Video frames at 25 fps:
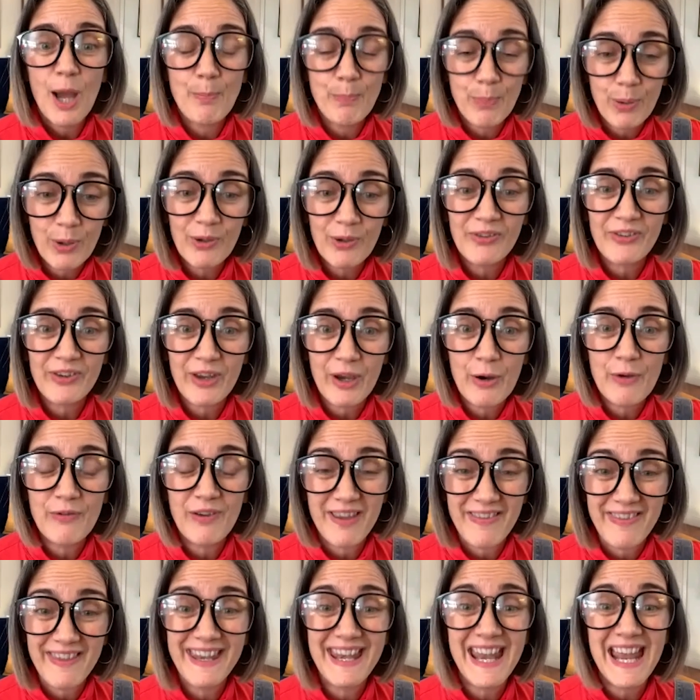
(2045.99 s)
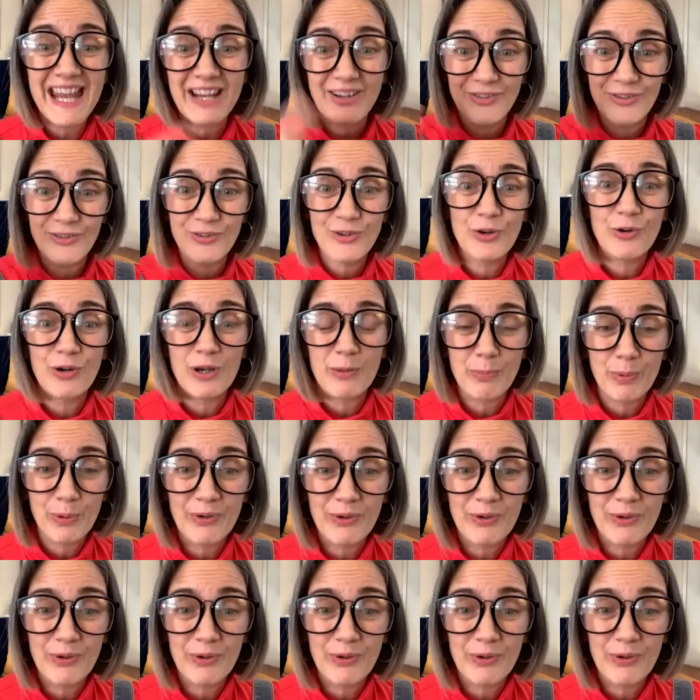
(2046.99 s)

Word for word: and puts it over in the next story,